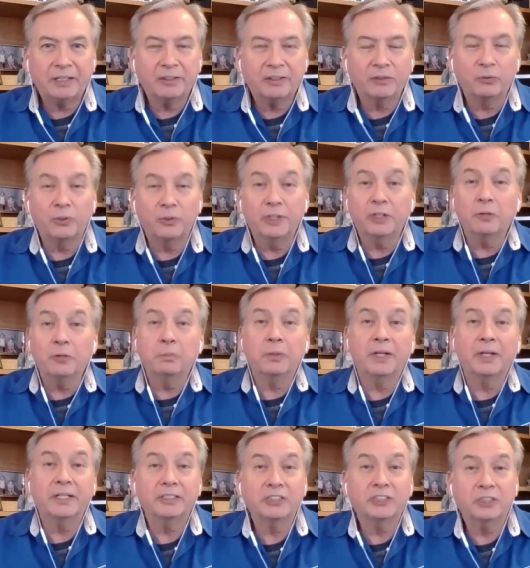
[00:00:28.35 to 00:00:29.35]
The real
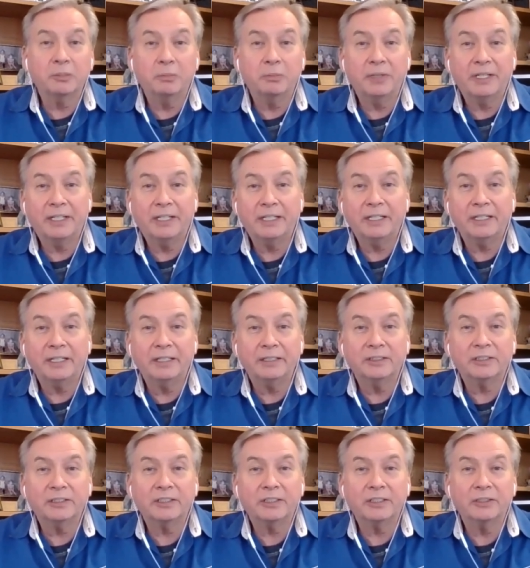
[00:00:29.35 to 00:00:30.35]
place to be
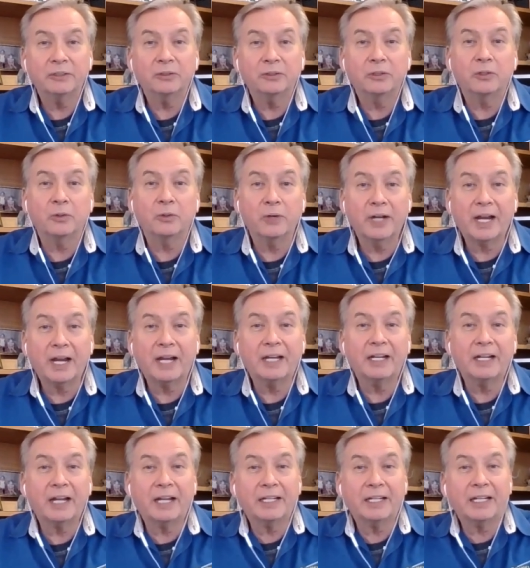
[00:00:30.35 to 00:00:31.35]
is to
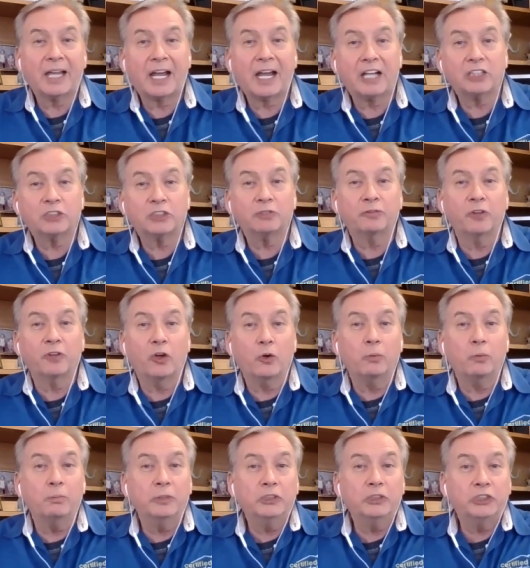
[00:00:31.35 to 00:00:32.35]
create a cash flow
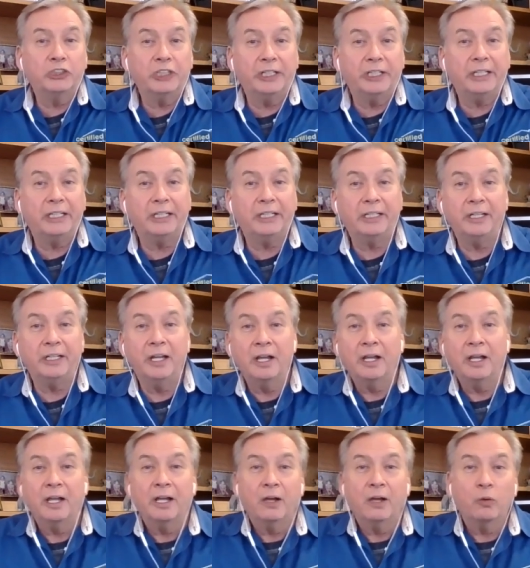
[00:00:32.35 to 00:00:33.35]
machine.
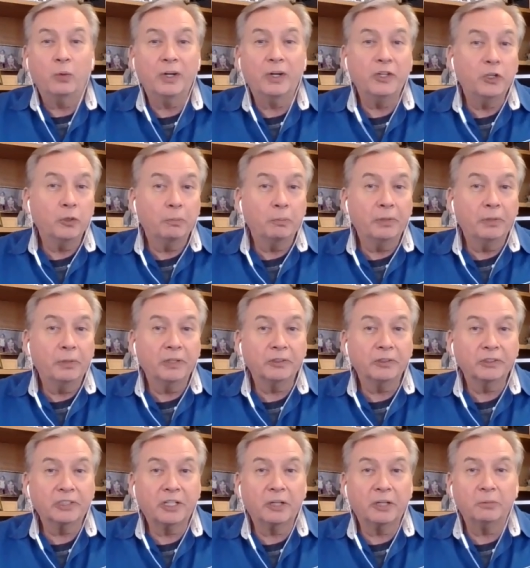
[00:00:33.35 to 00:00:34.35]
When do your
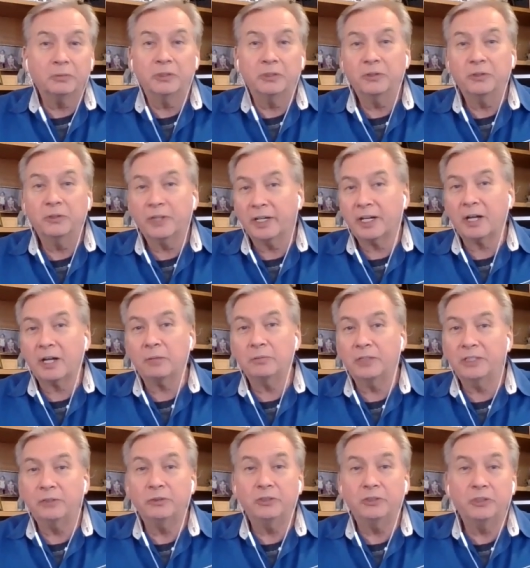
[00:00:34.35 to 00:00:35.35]
bills come due? They come
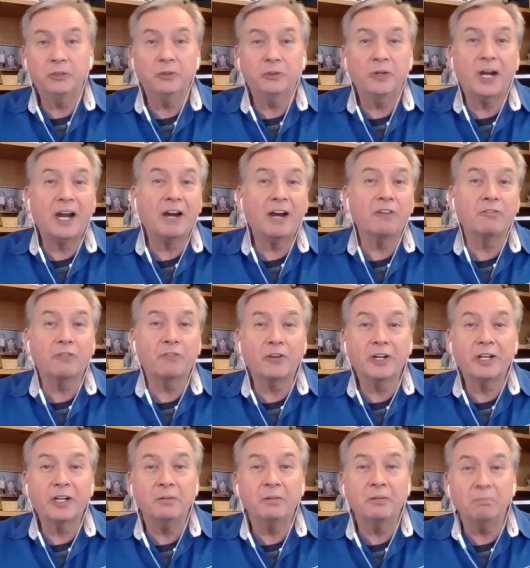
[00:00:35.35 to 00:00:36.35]
due,
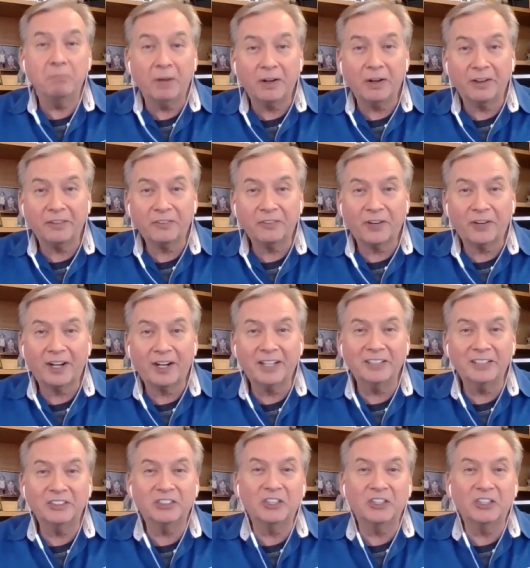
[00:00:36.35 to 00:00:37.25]
every month, right?